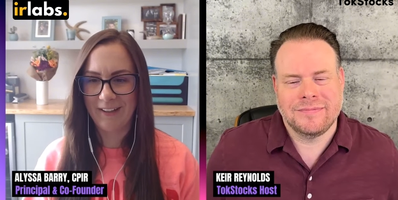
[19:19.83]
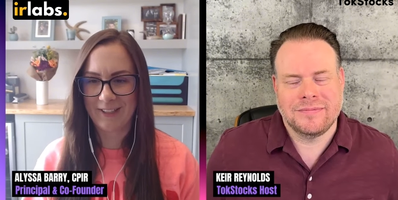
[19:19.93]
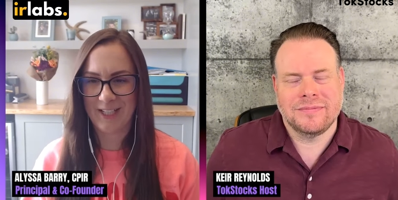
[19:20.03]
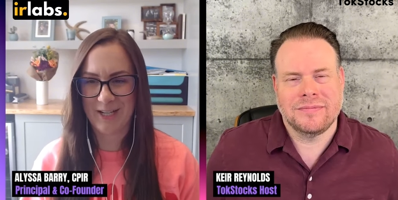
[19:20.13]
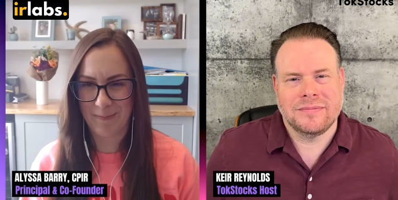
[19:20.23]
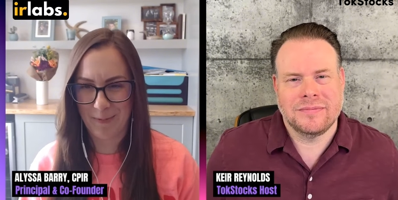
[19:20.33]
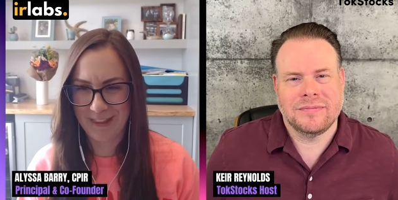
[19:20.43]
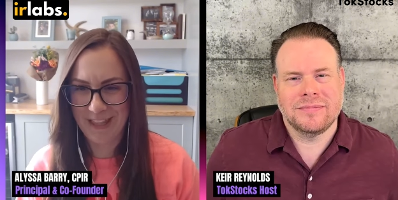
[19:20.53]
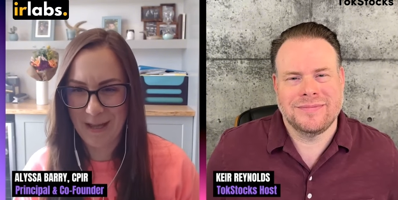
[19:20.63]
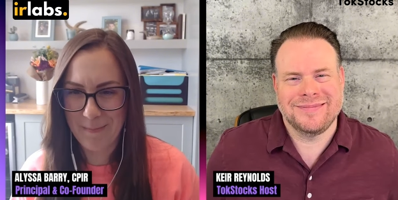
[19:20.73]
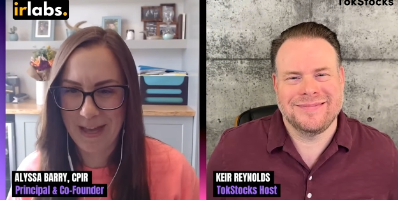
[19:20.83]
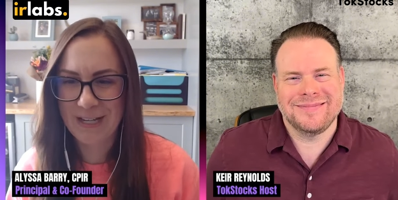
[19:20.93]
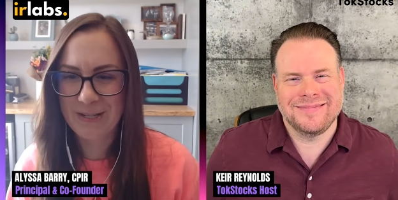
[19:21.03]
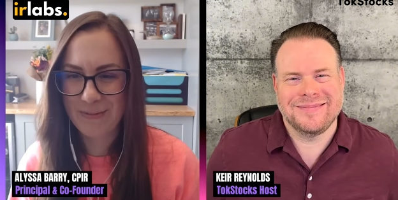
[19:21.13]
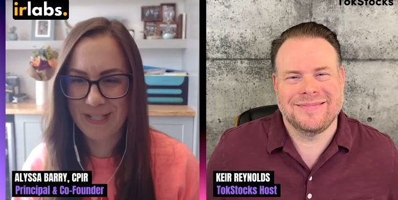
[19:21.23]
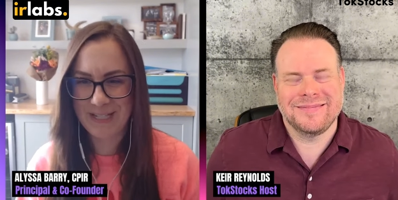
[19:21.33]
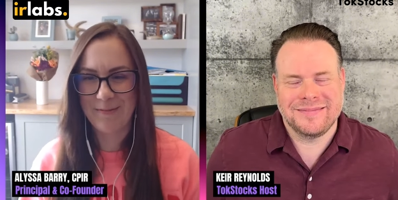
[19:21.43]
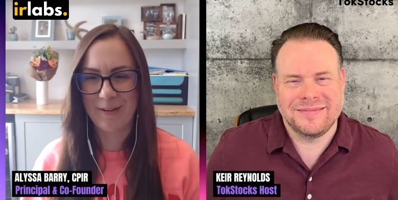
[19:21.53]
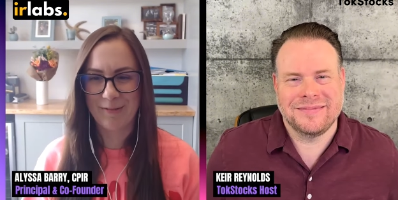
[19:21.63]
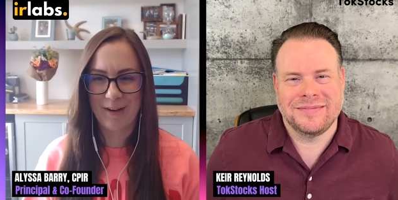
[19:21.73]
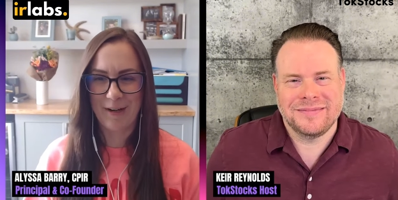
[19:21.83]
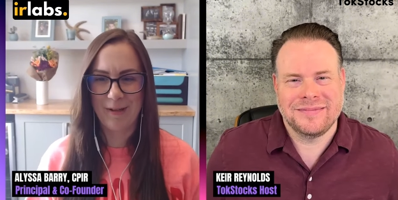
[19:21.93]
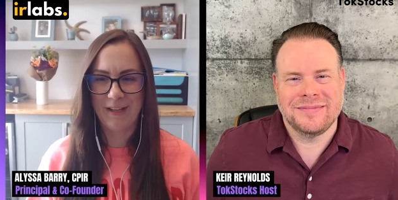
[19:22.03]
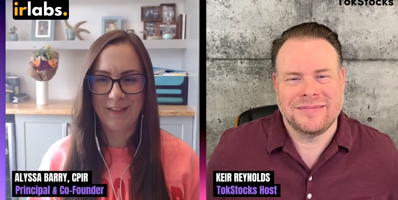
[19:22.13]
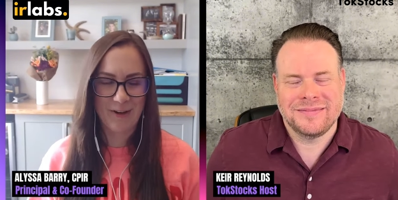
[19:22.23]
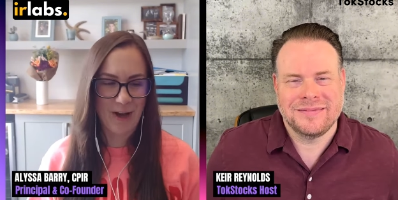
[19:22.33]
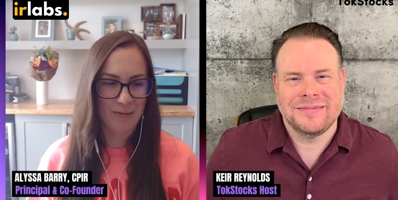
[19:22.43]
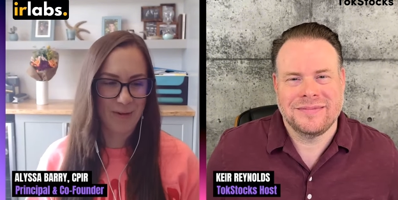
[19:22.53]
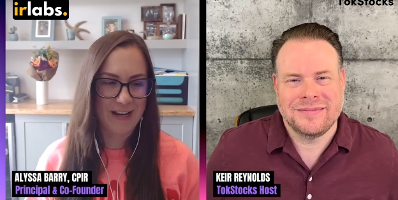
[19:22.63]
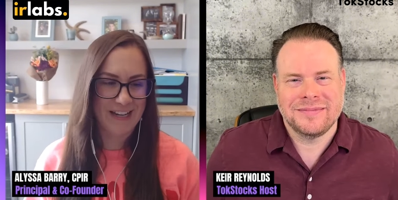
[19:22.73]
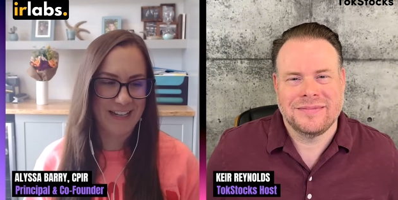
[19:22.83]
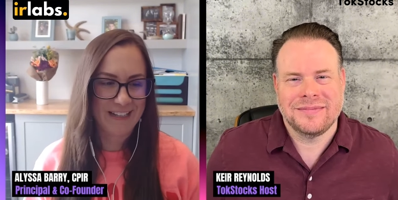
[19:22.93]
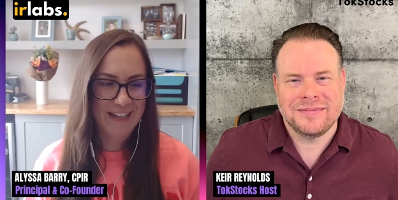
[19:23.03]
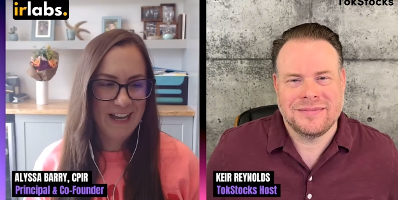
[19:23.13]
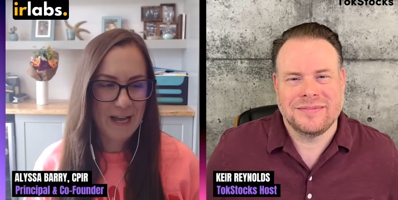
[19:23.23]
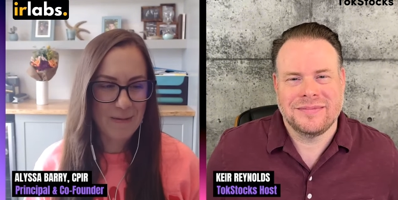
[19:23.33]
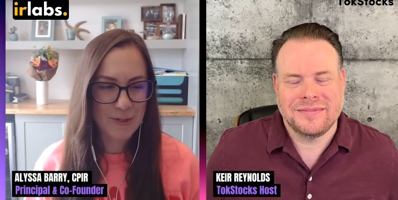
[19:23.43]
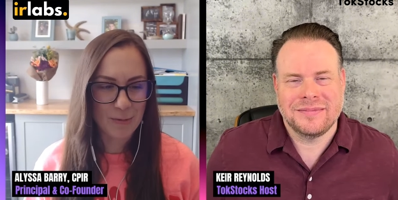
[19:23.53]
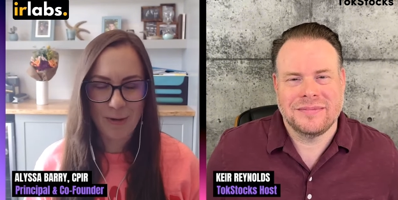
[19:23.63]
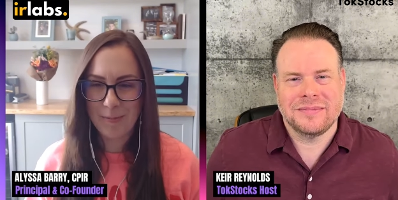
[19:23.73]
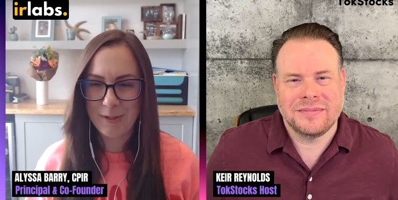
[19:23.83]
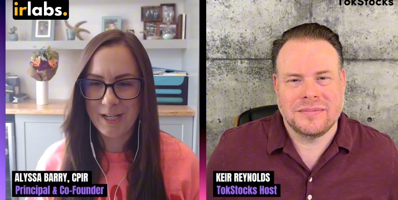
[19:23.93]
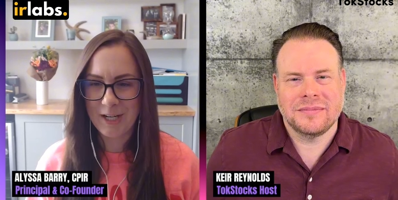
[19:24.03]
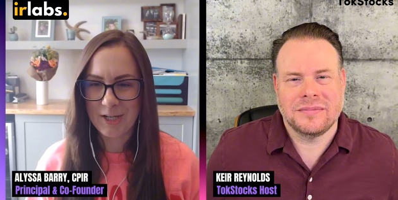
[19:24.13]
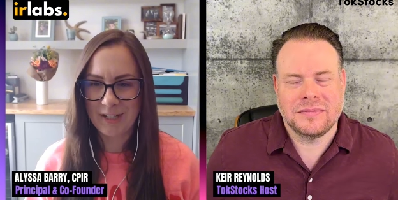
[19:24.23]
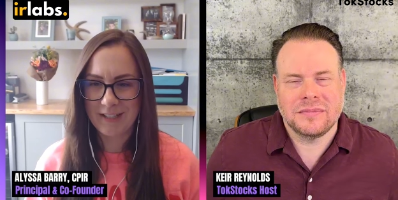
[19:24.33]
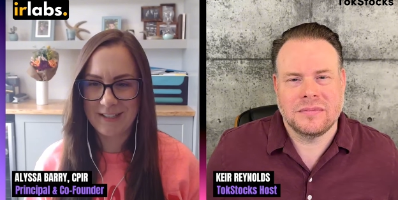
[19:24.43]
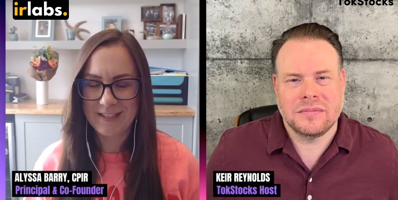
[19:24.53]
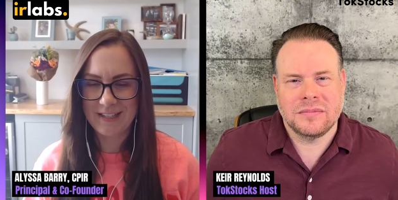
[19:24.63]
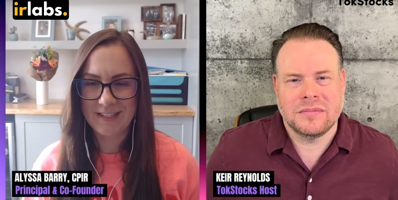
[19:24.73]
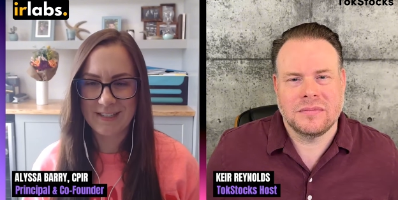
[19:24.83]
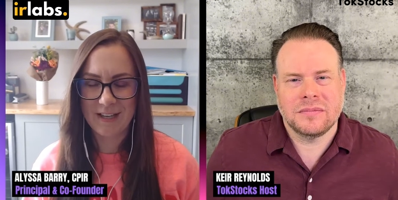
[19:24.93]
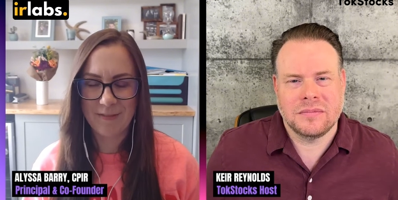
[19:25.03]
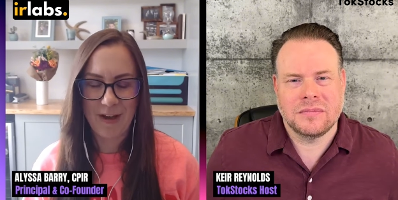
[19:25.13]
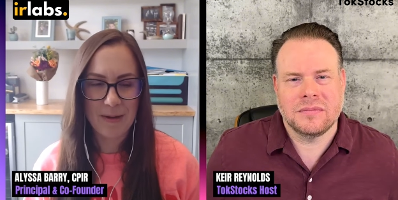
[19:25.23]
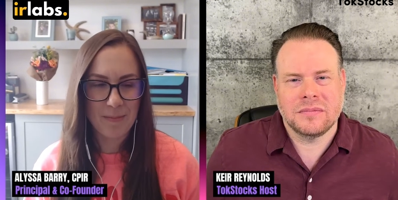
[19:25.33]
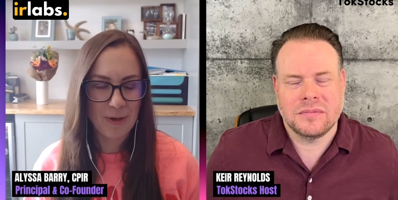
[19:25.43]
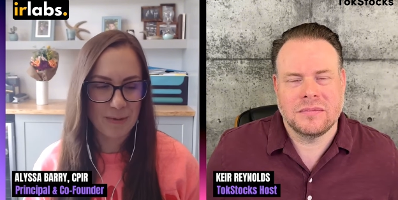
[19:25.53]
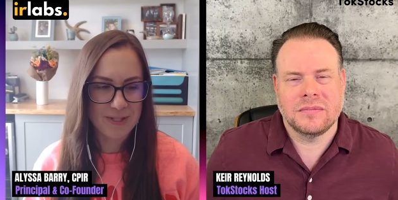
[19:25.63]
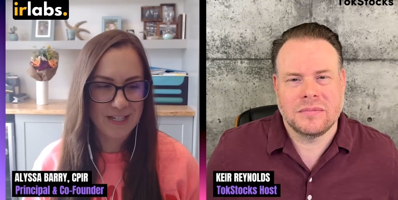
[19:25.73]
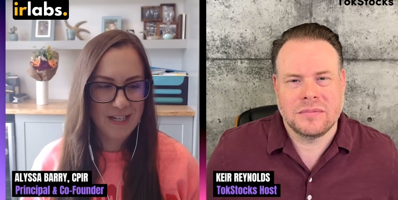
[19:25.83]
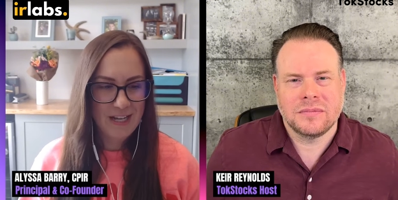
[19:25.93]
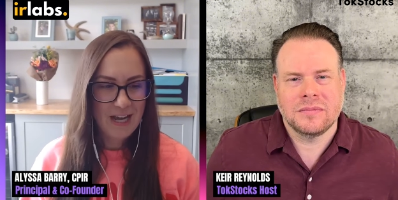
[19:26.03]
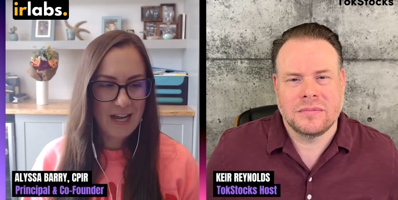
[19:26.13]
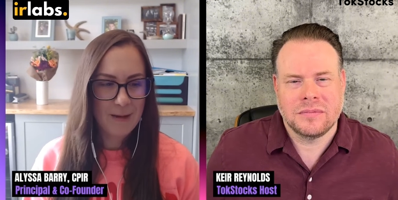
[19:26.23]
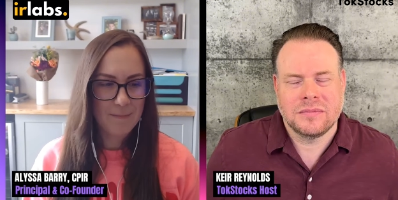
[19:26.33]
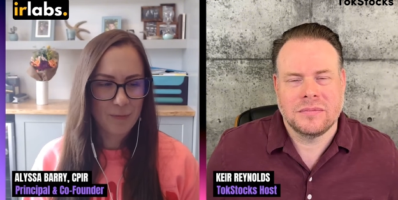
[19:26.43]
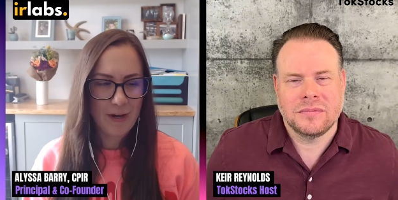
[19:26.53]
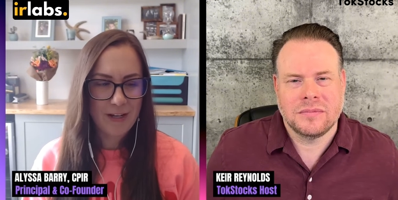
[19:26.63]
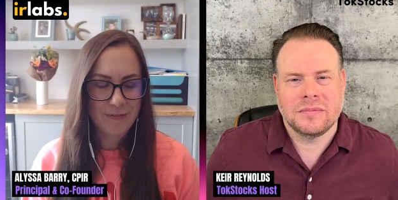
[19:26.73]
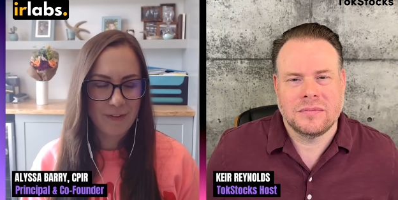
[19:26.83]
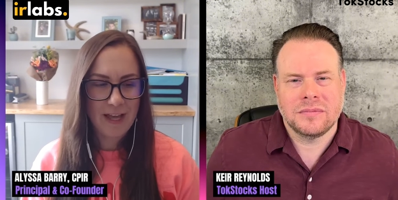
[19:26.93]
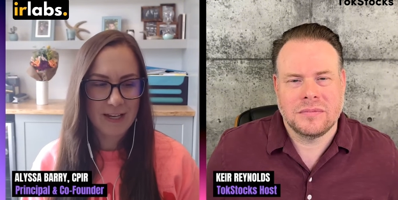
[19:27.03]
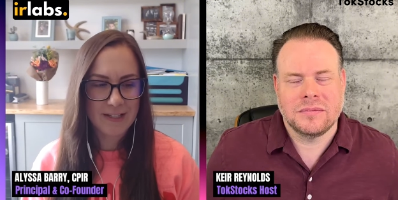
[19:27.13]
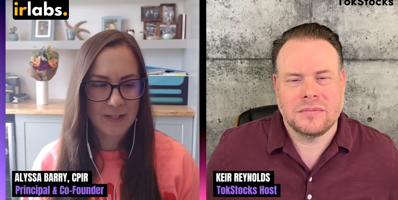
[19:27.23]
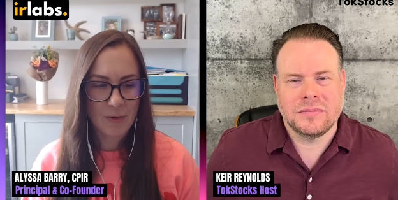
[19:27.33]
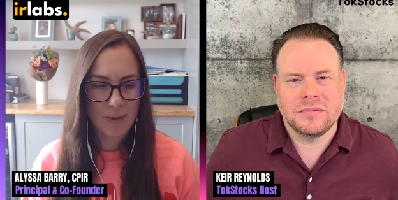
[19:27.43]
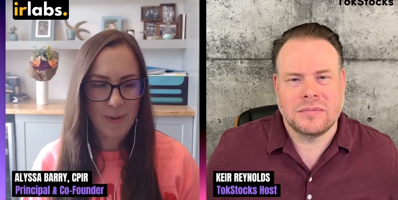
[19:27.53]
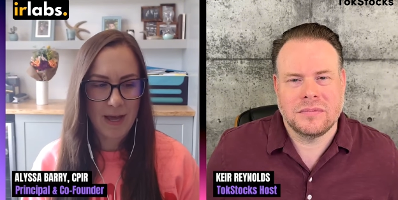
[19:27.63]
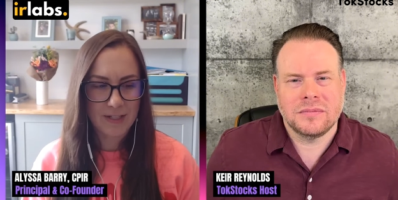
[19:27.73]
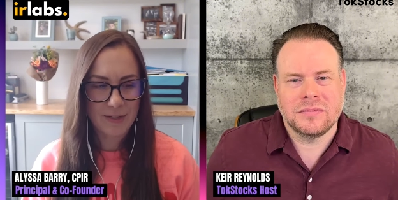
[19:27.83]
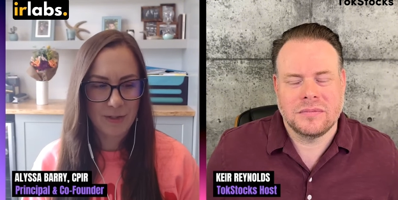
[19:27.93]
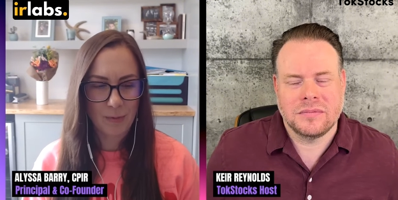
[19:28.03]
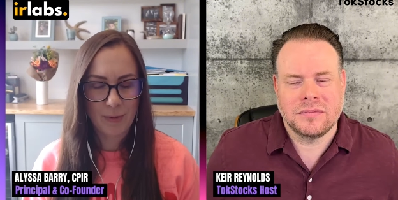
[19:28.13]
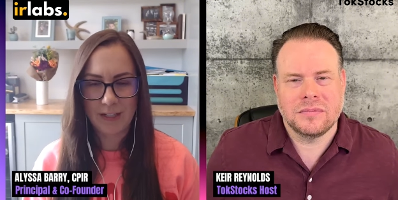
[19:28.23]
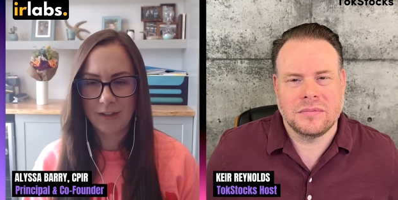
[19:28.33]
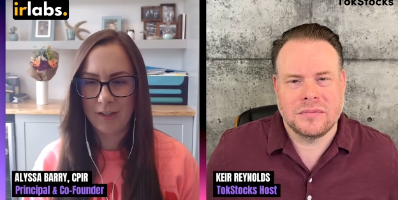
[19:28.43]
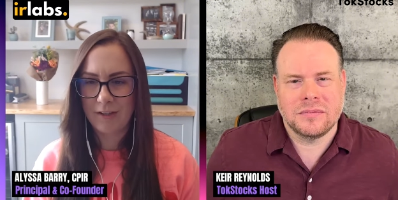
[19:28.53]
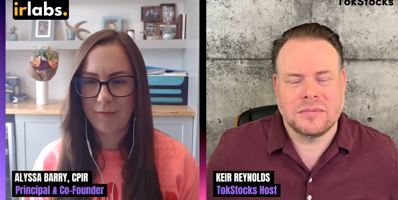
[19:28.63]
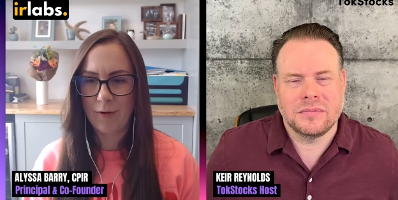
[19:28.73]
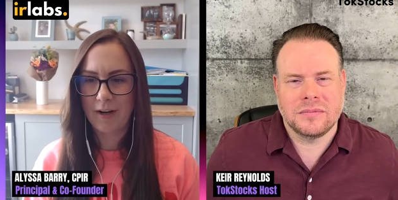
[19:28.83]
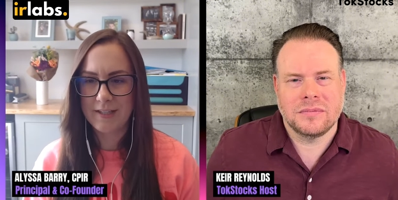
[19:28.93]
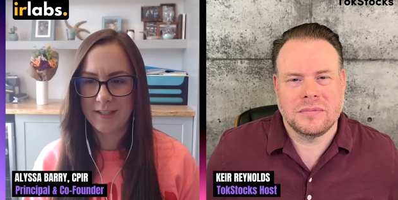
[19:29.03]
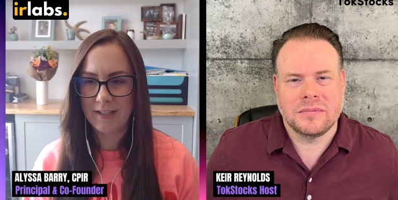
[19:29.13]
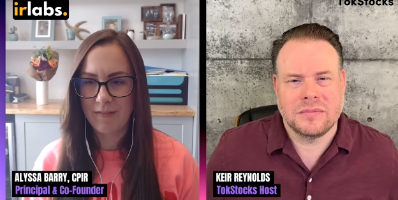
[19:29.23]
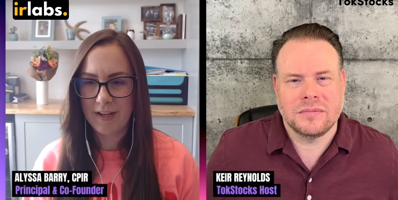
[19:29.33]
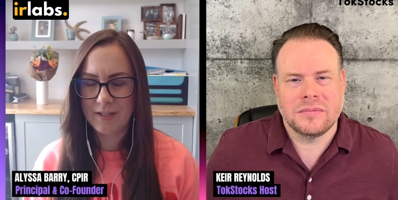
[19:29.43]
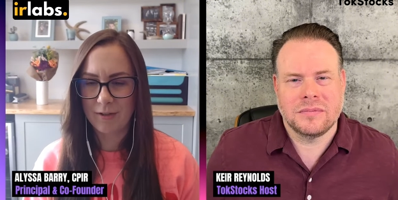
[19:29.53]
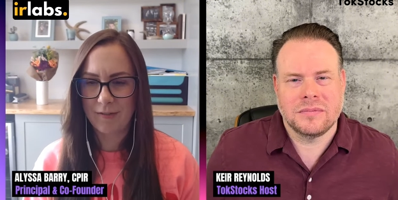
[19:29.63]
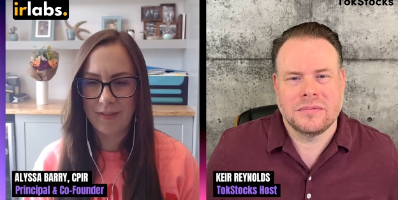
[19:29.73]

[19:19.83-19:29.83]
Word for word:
Speaker 1: hell did you put that management team in front of me? They're not ready. Um, so reputation is is of utmost. Um, red flags going back to what I look for as an investor.